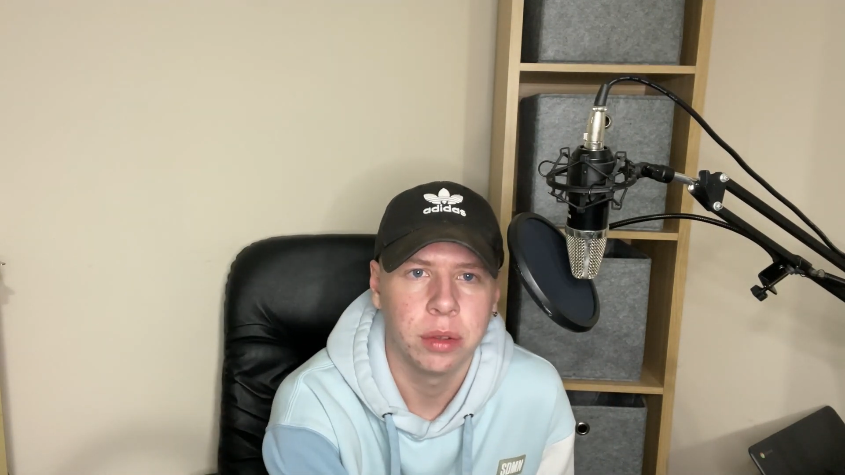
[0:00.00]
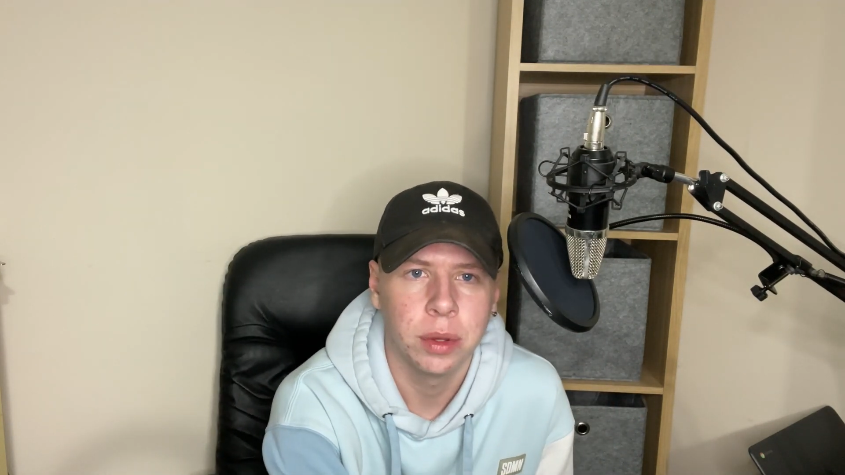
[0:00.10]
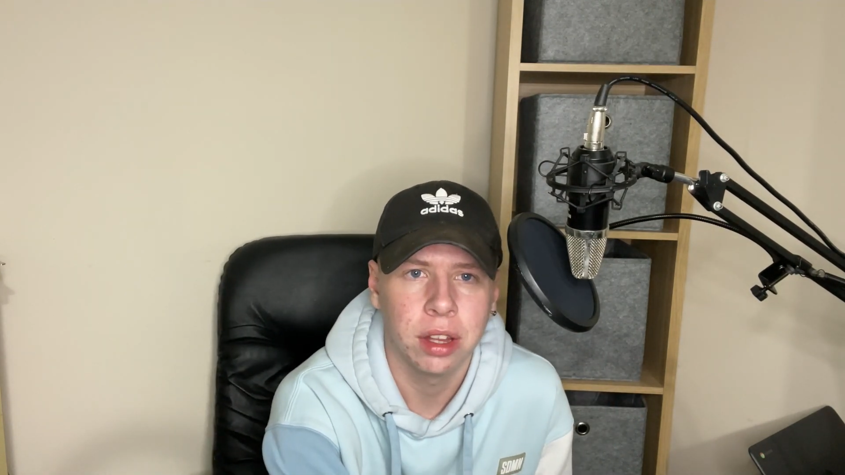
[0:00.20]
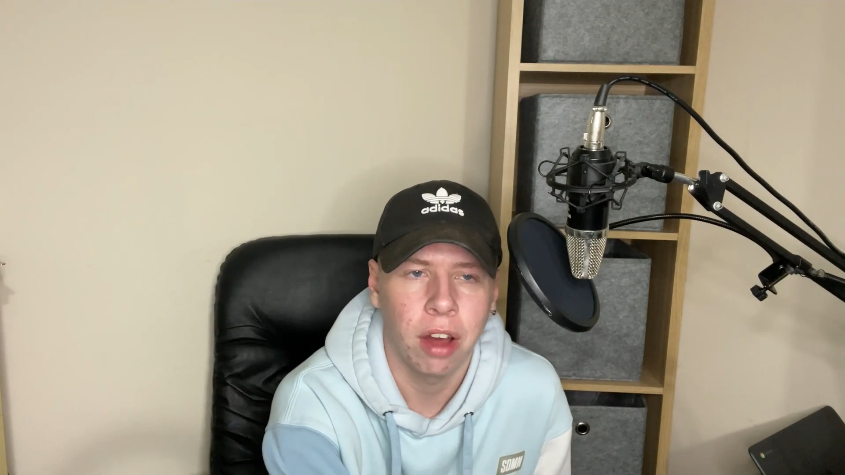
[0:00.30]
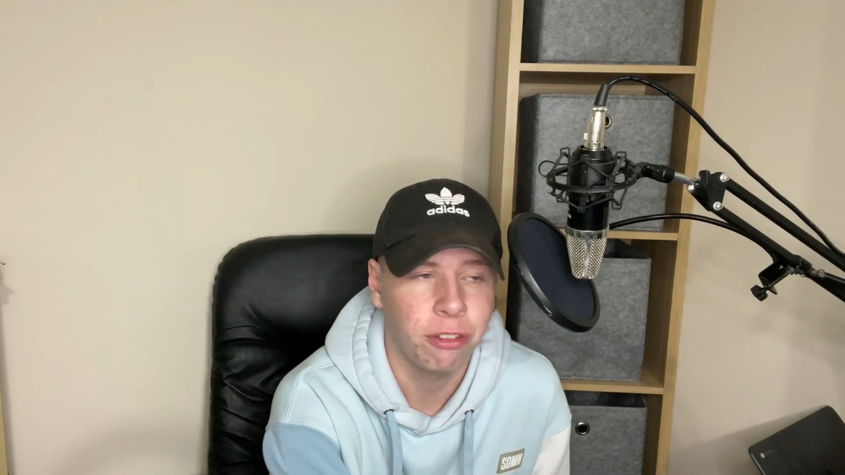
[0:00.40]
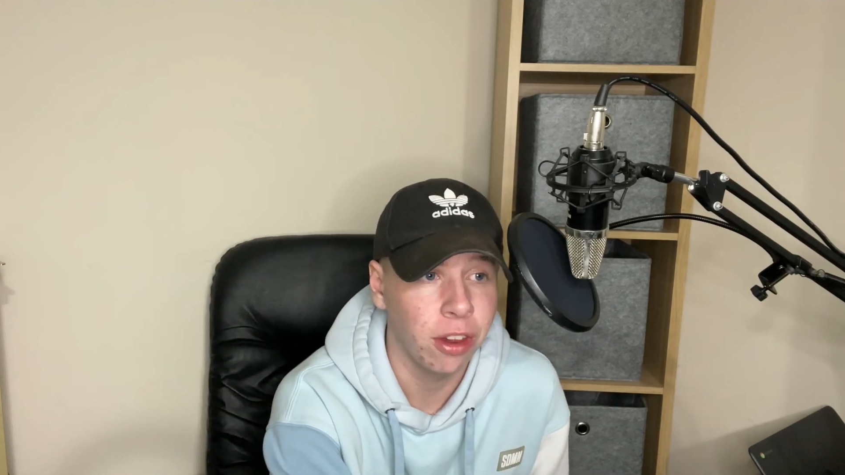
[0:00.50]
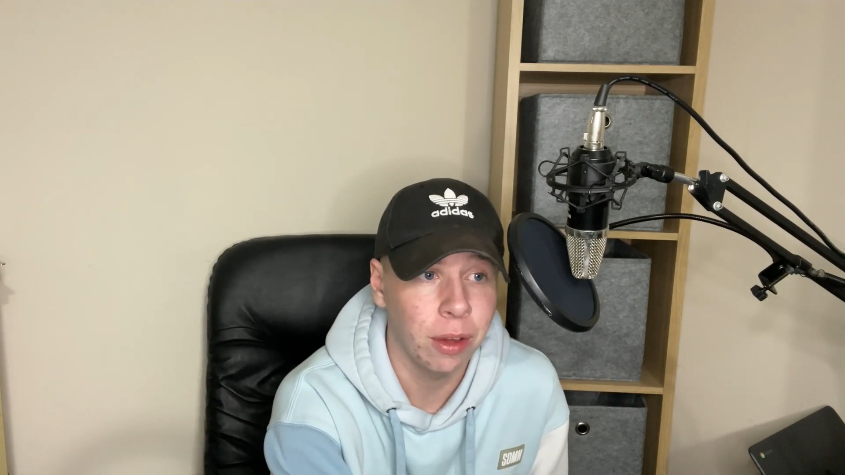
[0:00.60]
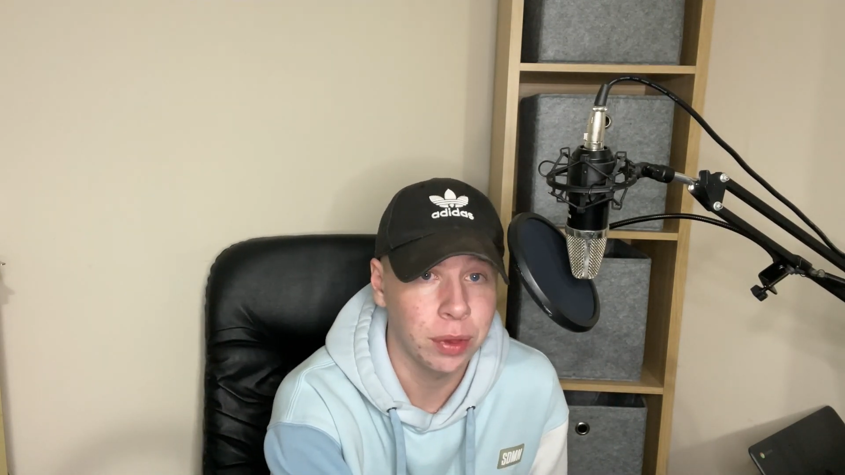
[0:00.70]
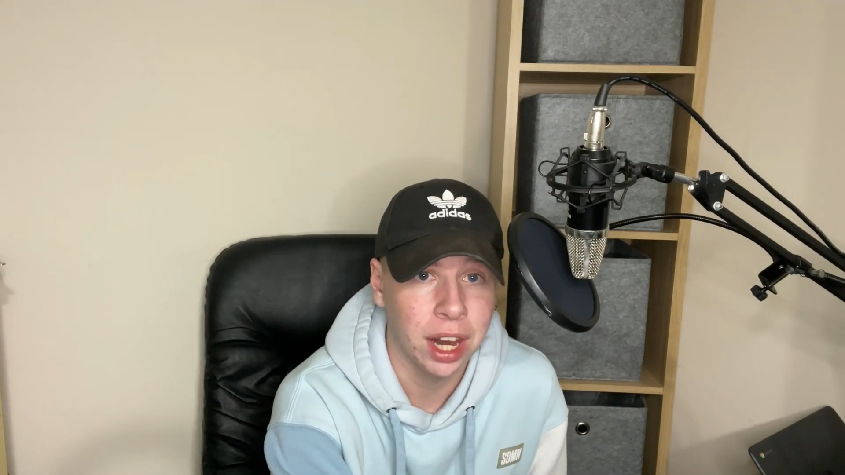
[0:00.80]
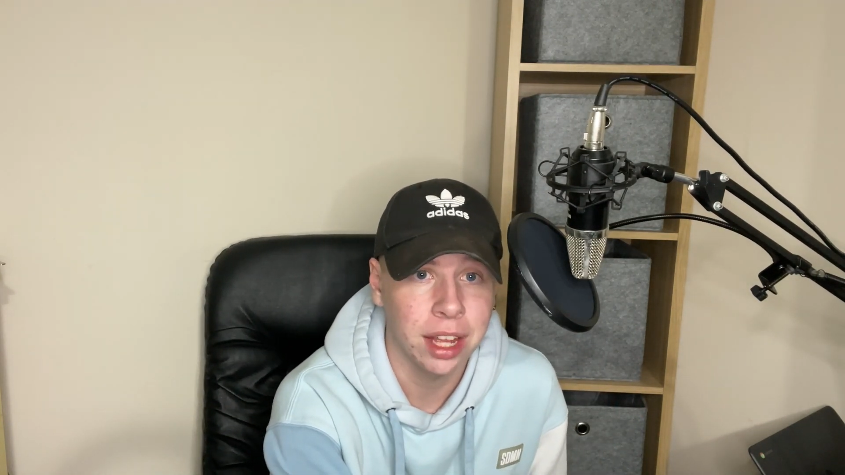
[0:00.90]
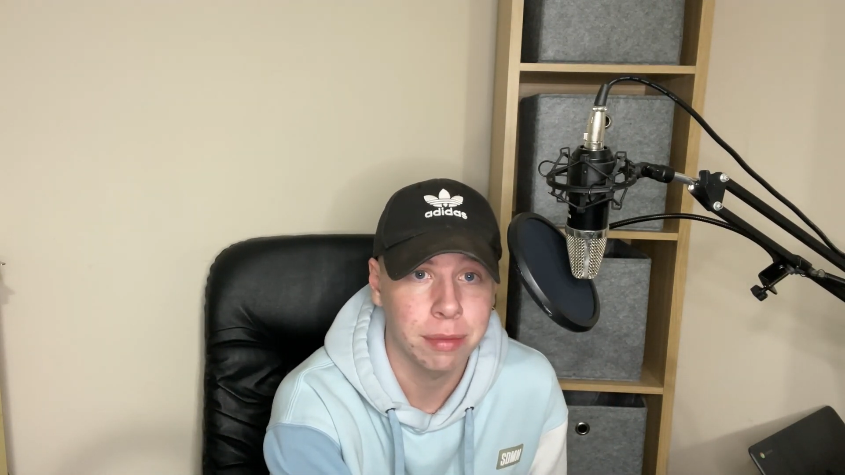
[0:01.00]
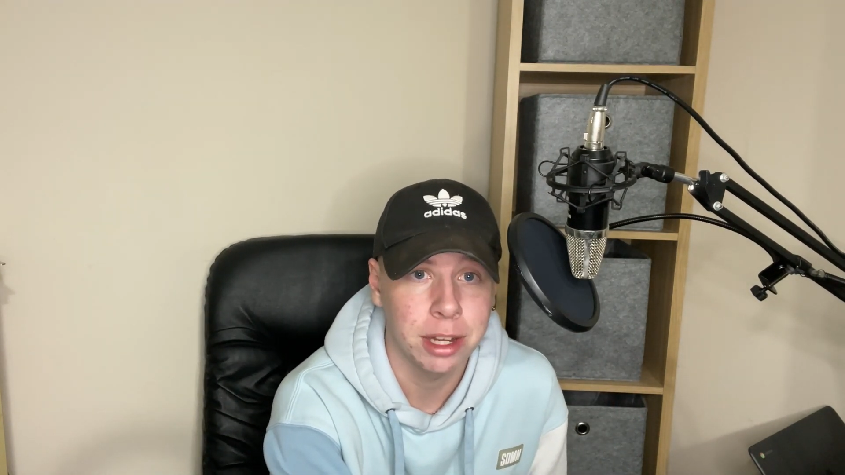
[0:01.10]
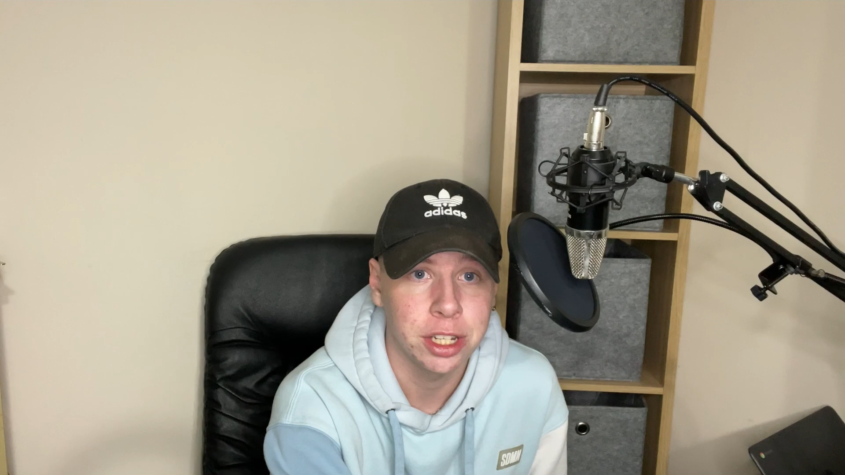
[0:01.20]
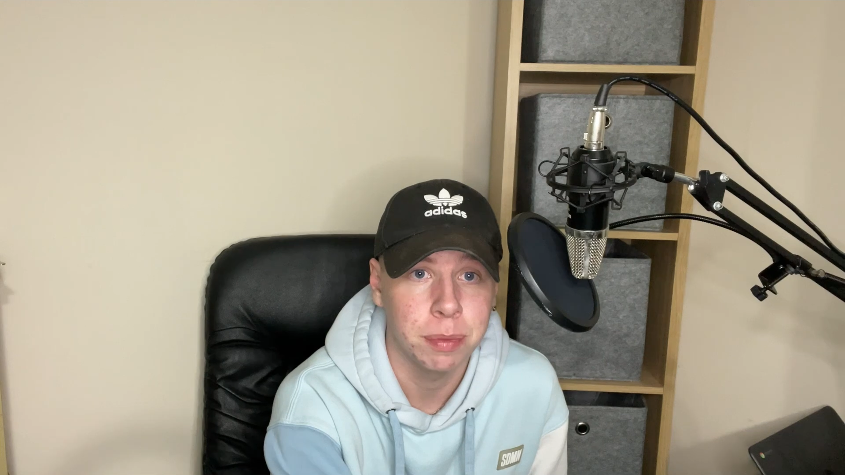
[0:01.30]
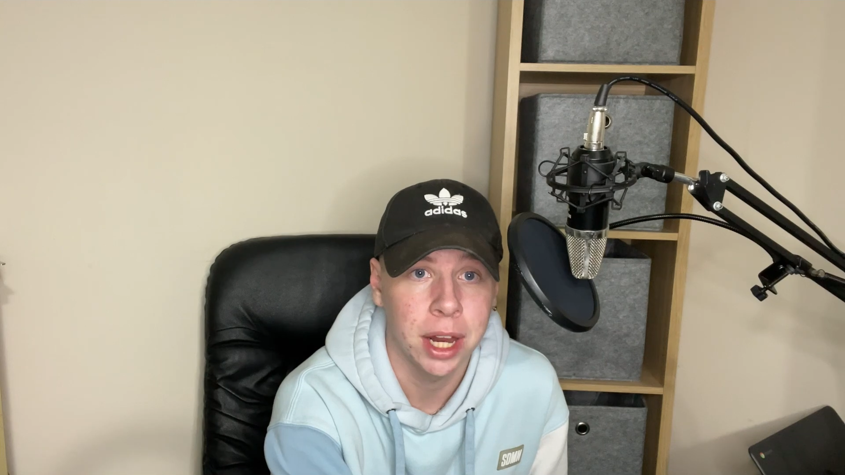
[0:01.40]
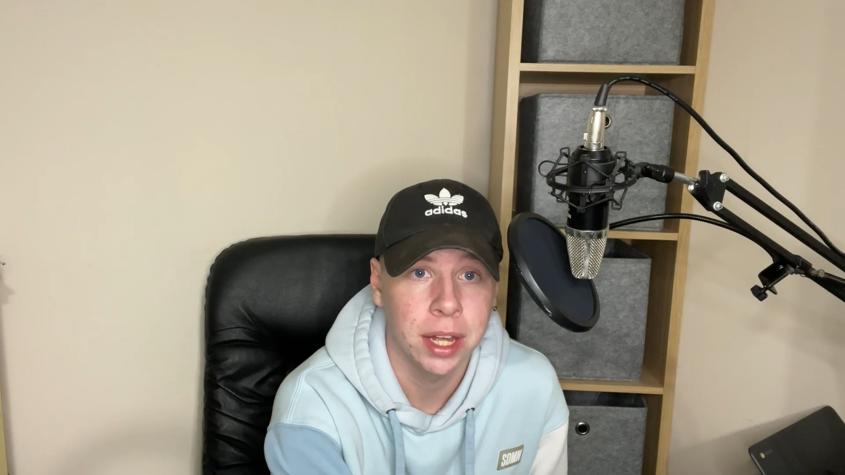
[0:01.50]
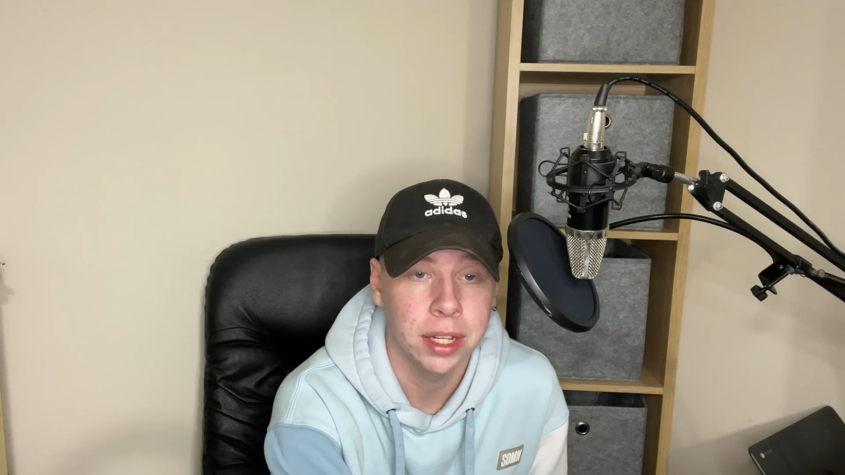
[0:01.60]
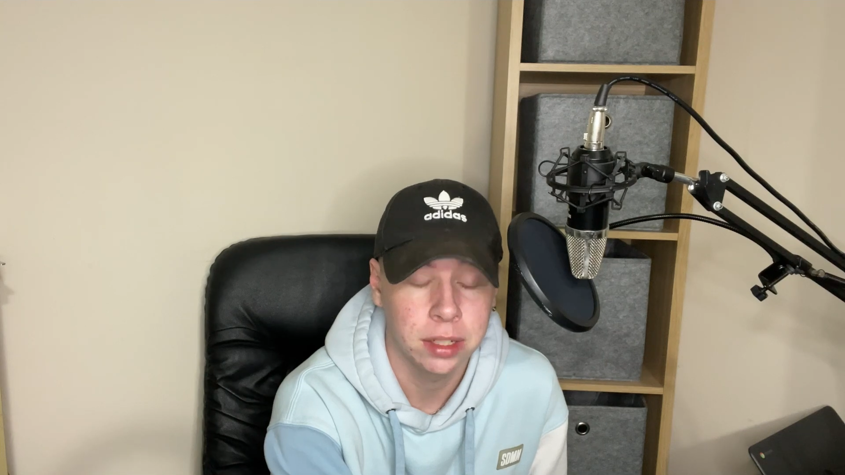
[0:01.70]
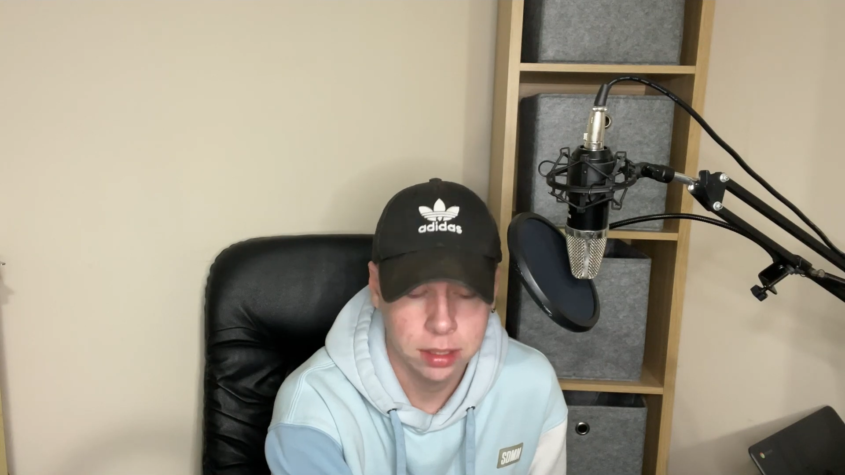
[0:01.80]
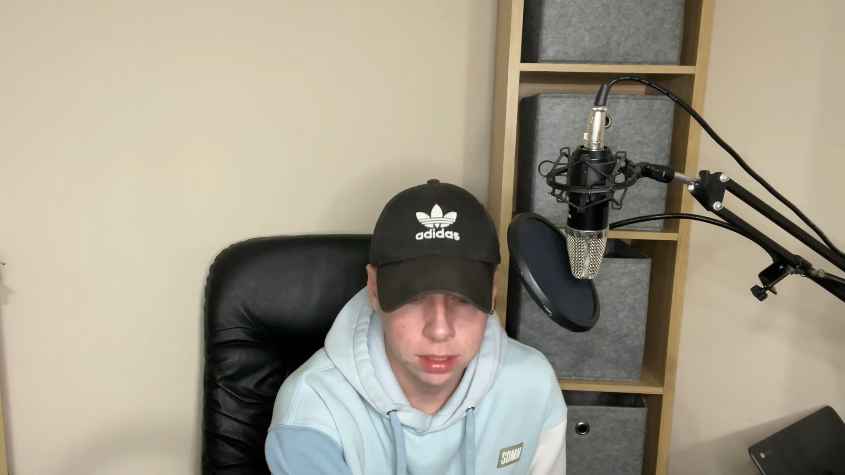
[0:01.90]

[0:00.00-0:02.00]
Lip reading: I feel like that was the last match he played.